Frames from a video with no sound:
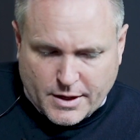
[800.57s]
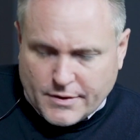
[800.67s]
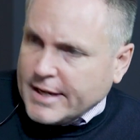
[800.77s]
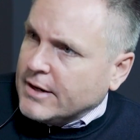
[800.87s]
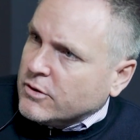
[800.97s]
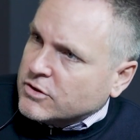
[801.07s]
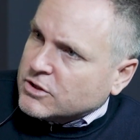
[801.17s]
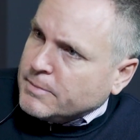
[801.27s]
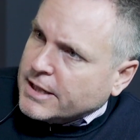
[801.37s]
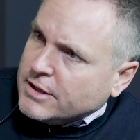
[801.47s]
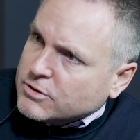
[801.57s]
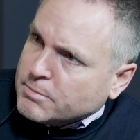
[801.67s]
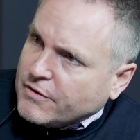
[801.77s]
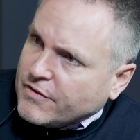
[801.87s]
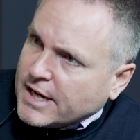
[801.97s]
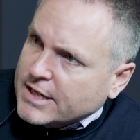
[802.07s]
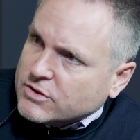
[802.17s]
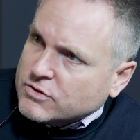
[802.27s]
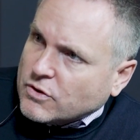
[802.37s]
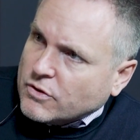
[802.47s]
and then not just making those
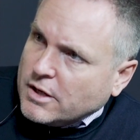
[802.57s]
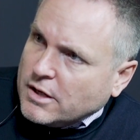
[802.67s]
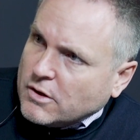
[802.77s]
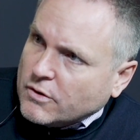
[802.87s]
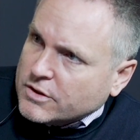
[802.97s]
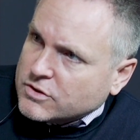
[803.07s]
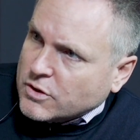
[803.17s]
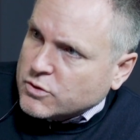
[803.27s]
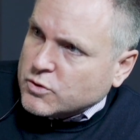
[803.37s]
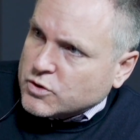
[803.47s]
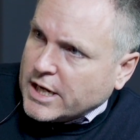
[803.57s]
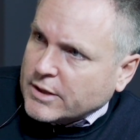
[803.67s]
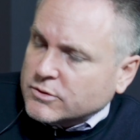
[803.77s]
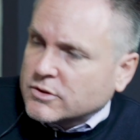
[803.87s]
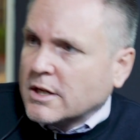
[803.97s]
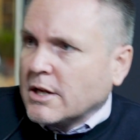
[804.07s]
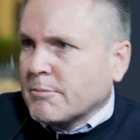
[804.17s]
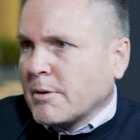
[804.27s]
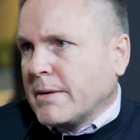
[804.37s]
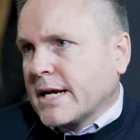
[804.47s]
modifications on the social channels,
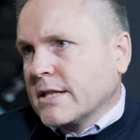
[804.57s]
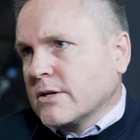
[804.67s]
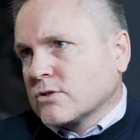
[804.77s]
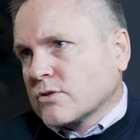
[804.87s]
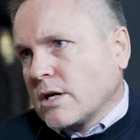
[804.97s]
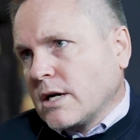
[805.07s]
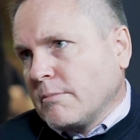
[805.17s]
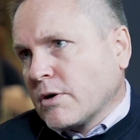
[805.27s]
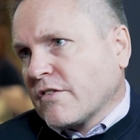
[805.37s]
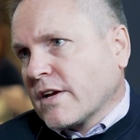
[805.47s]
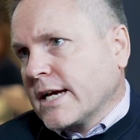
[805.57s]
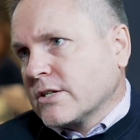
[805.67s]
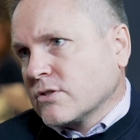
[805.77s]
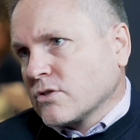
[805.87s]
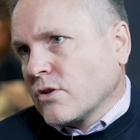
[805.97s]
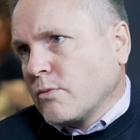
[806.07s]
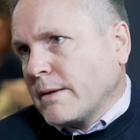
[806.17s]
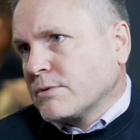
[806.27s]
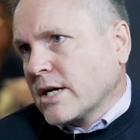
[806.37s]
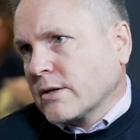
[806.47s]
but making those modifications on the
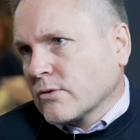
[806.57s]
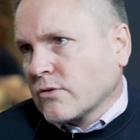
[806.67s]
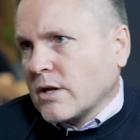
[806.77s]
web channels.